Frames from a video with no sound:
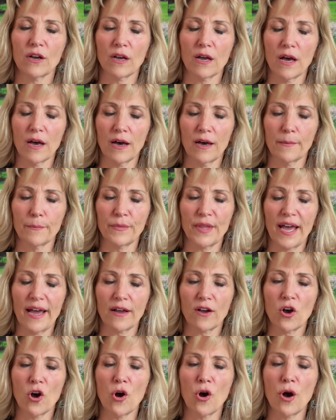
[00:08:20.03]
Um, that
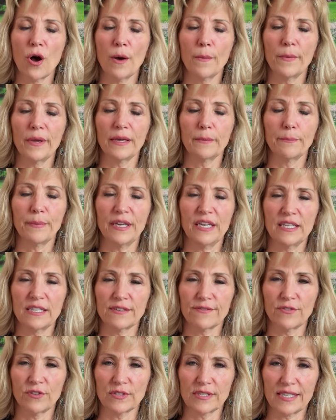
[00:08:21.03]
calming,
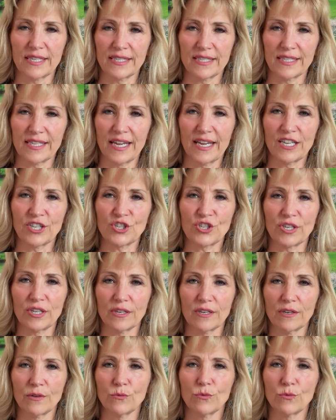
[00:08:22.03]
peaceful sensation.